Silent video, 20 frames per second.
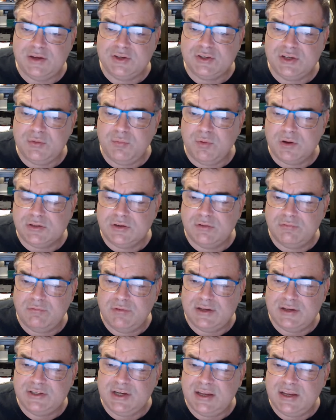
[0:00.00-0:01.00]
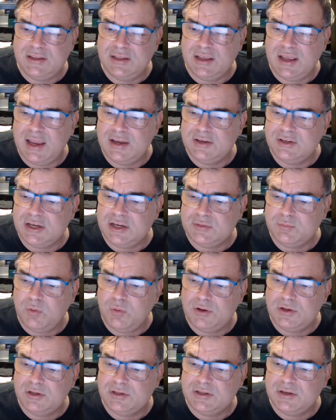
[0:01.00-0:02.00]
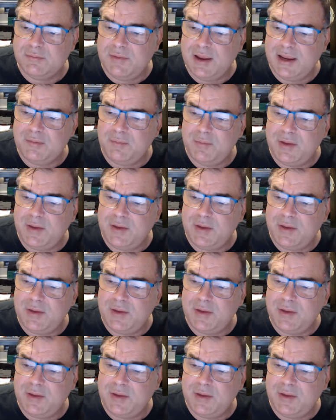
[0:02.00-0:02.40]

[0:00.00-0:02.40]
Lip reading: she wasn't rich either and just wanted to make